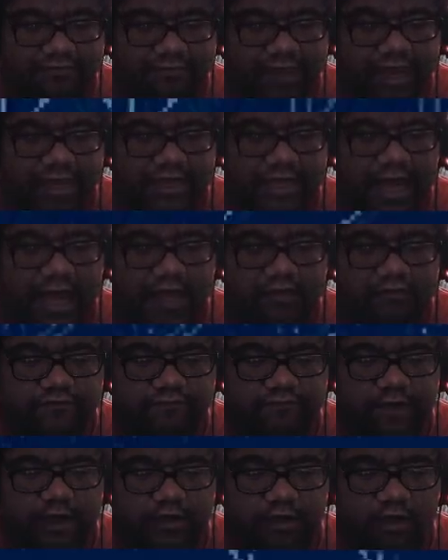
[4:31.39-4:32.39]
Hey guys,
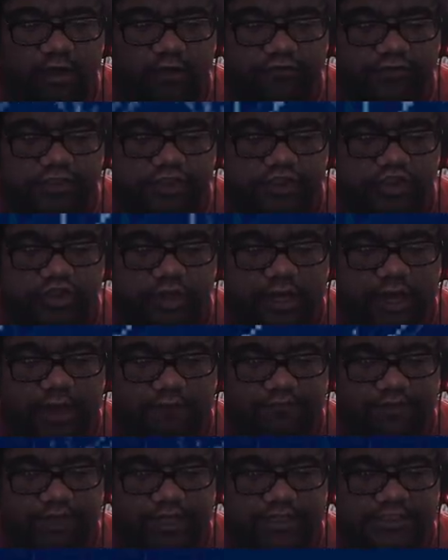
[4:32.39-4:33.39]
fuck off. She's just trying to
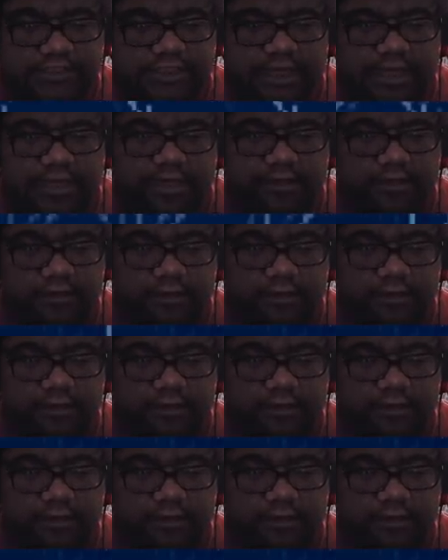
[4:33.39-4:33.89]
have a nice night.